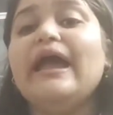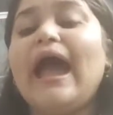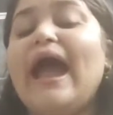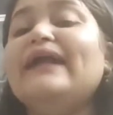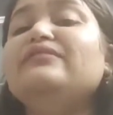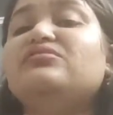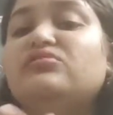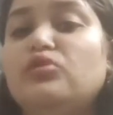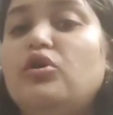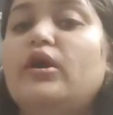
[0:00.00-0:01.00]
and
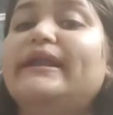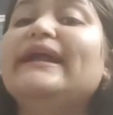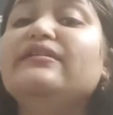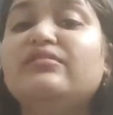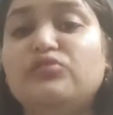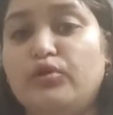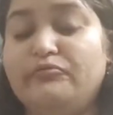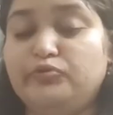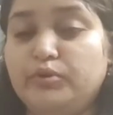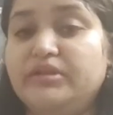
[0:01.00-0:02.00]
so on and so
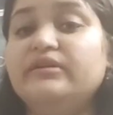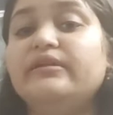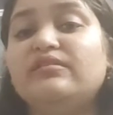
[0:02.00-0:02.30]
forth.